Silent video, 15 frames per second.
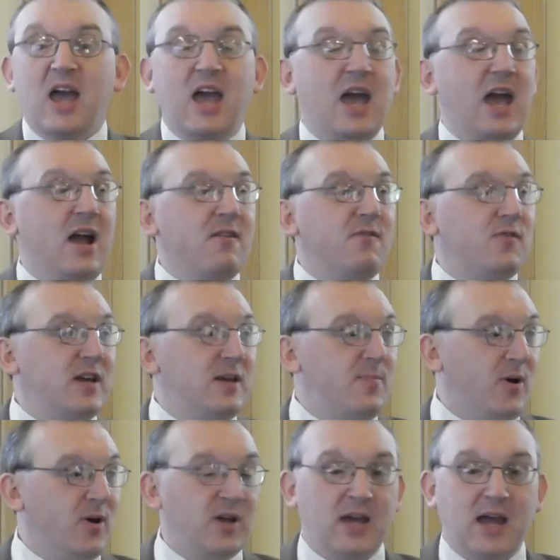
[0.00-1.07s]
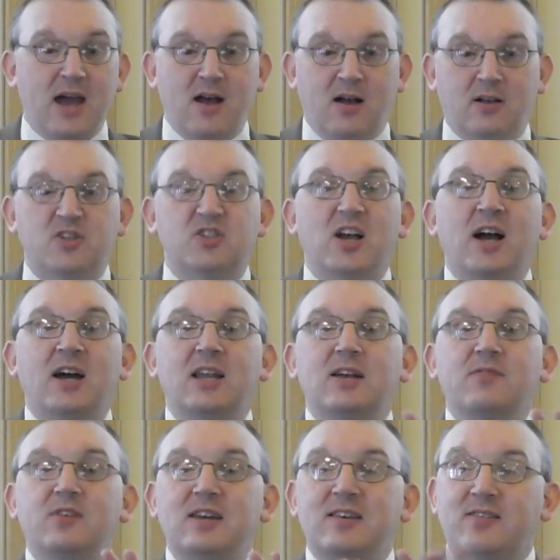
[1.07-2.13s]
Everybody else and
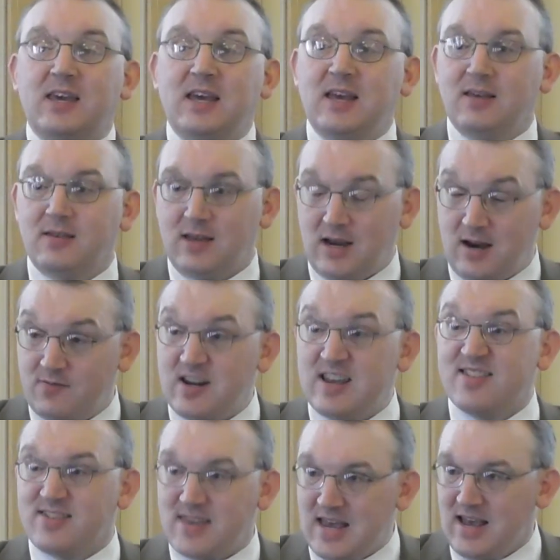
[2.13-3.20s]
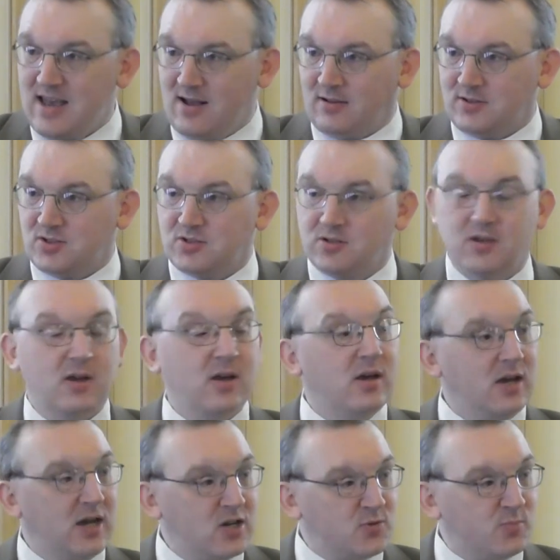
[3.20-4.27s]
everything everything else
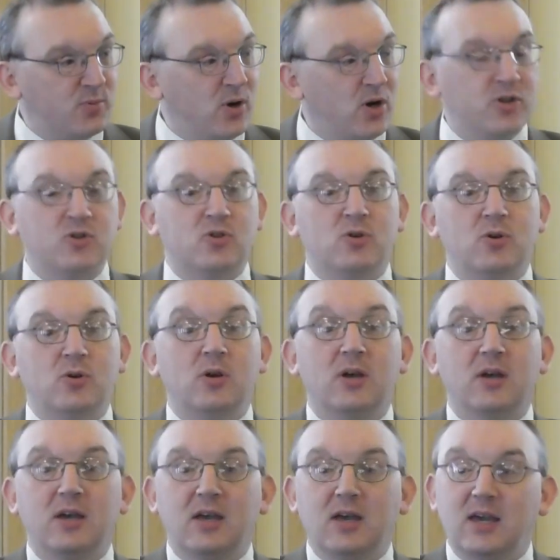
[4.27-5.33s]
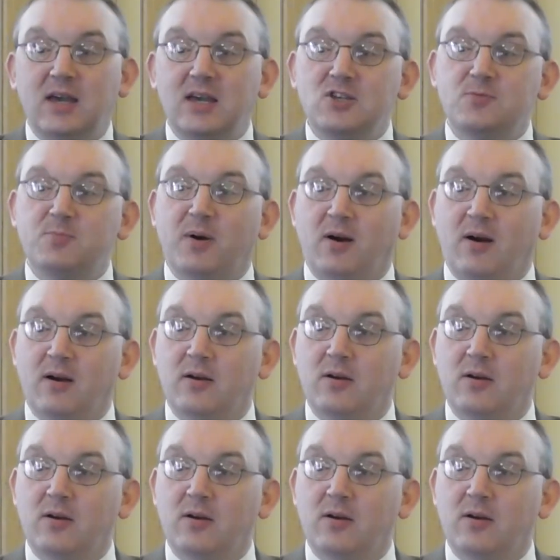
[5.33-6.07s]
is brought to his bar